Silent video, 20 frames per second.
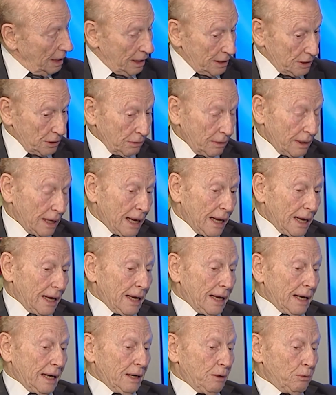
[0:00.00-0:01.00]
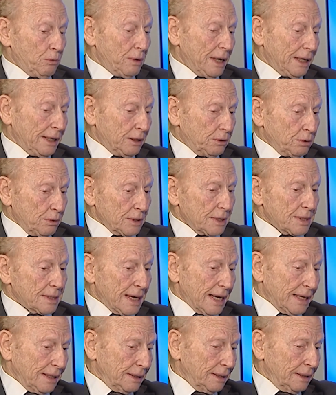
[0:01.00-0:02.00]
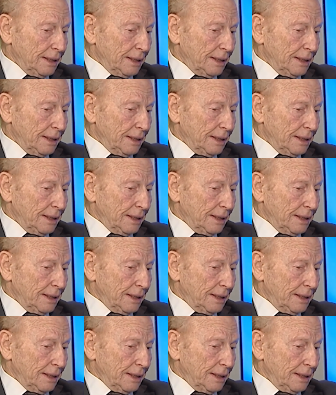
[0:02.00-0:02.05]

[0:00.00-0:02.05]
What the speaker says: So when it was signed,